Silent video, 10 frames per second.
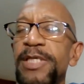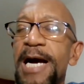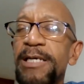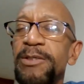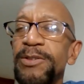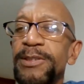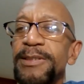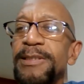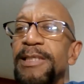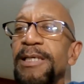tacos
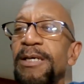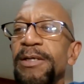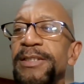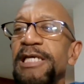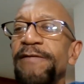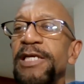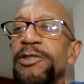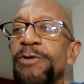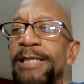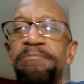on 70th
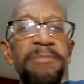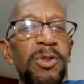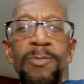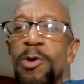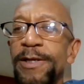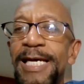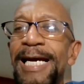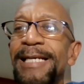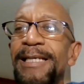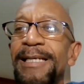Street. No more of
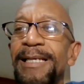that.